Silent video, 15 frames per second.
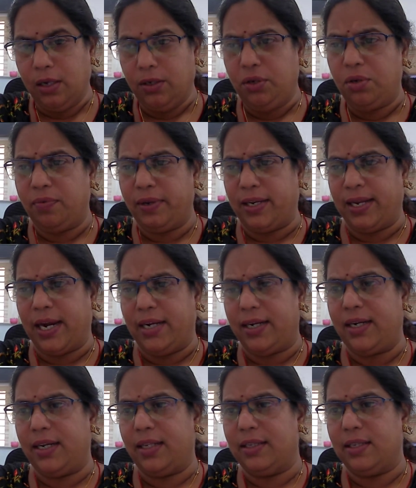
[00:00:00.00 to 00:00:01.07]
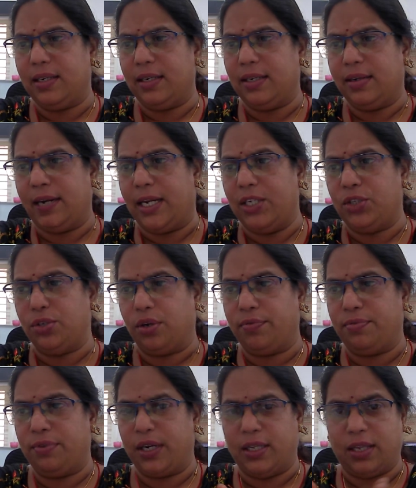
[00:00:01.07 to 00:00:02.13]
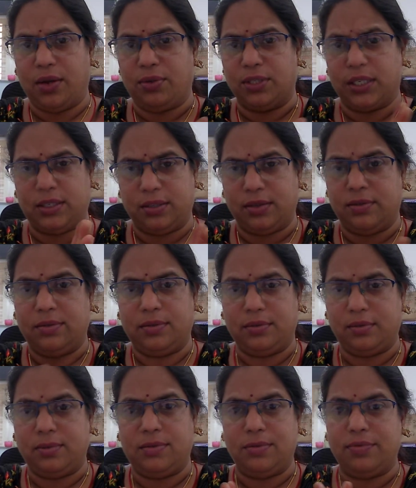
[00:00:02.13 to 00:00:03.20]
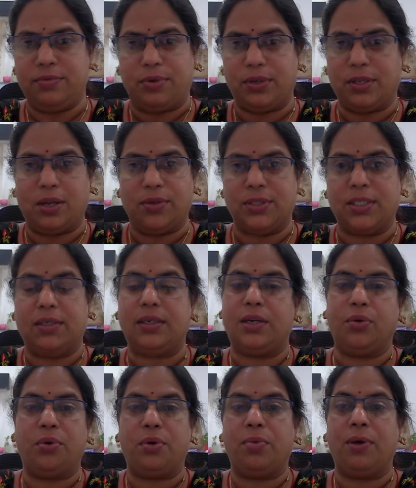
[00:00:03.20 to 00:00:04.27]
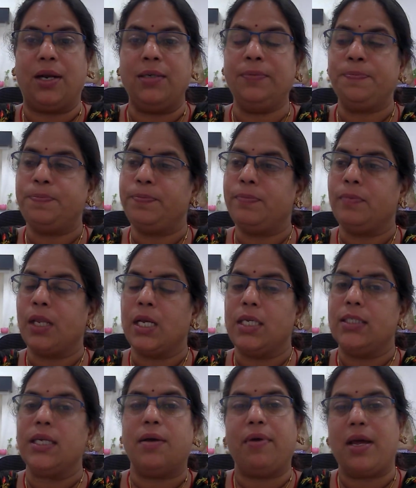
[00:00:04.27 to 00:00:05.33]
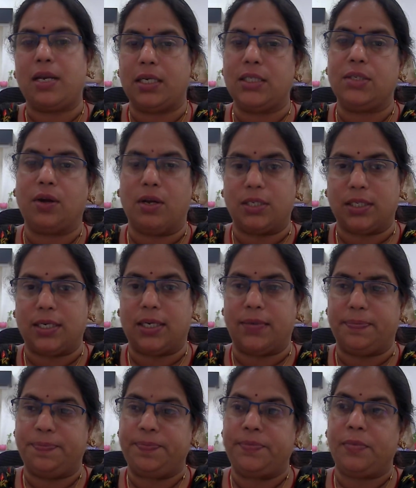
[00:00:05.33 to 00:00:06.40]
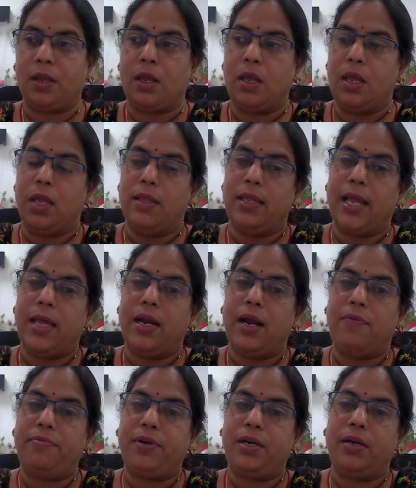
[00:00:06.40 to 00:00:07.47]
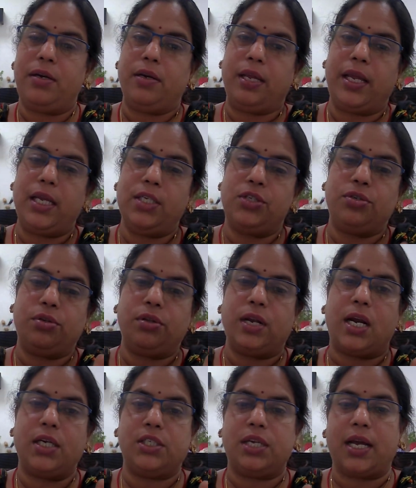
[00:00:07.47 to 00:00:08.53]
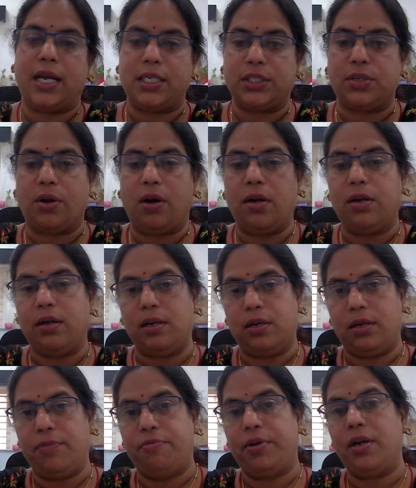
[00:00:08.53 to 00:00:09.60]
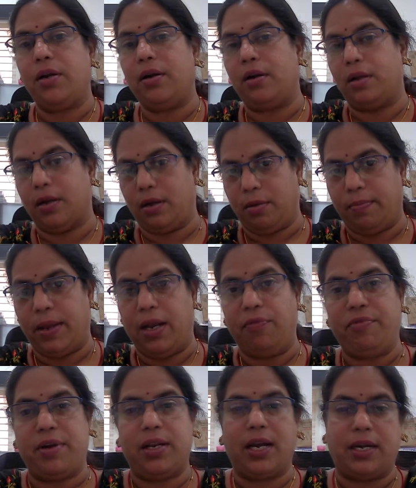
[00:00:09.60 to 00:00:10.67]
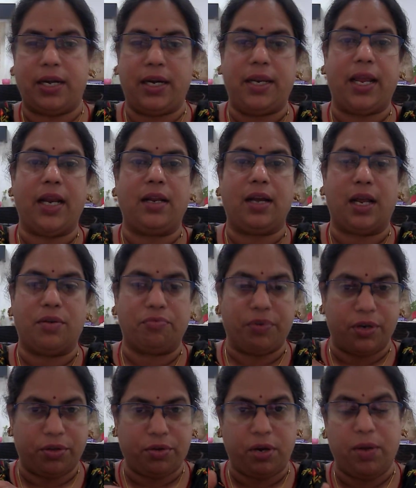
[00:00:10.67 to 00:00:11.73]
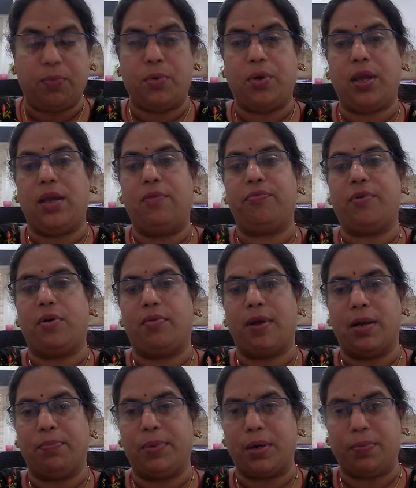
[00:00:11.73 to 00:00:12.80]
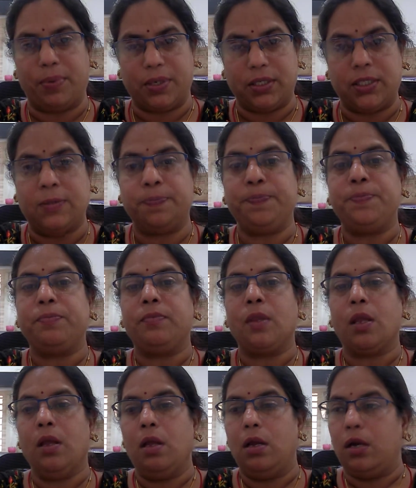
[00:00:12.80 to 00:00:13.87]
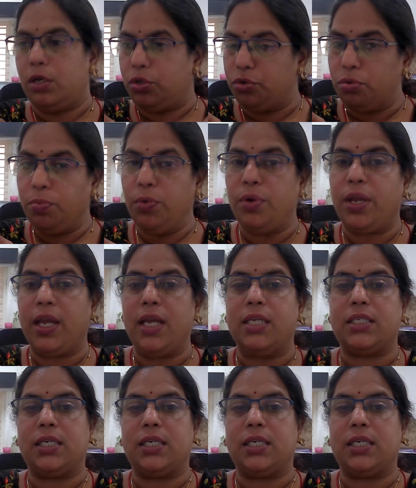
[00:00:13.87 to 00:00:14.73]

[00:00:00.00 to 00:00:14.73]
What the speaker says: You will get it in the range of 3,000, 4,000, a good one. Sawar is costly. Thereafter, each rudraksha has got a different benefit that it can confer. 3 mukhi for one purpose. 2 mukhi is